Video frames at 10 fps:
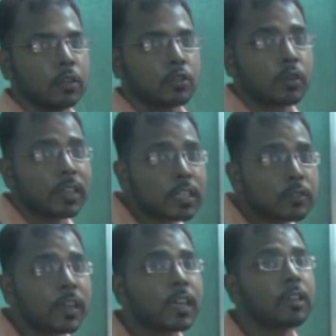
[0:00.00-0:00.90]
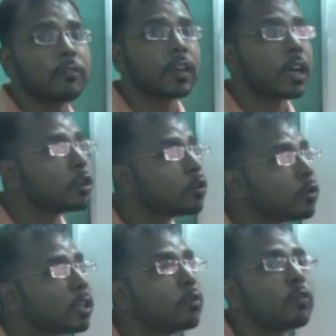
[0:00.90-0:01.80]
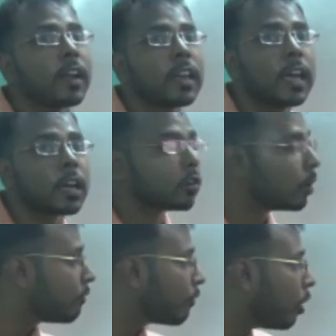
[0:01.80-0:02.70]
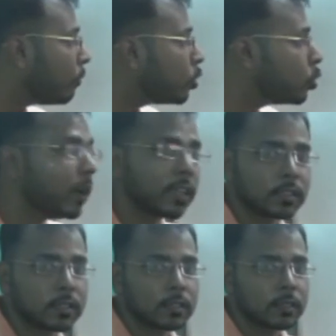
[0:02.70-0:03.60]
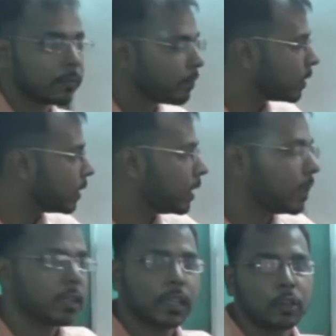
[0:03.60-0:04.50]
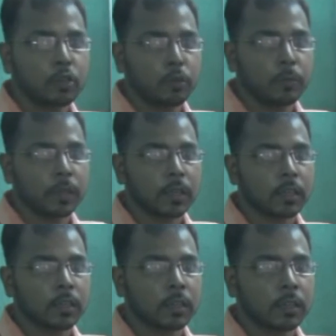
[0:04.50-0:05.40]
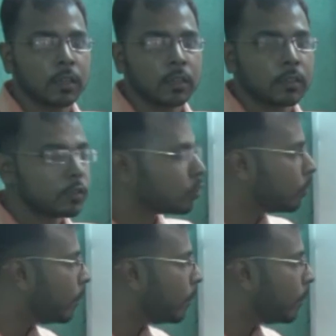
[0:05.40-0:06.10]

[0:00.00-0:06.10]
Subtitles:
So it is very difficult to remove an electron from 2s rather than 2p. So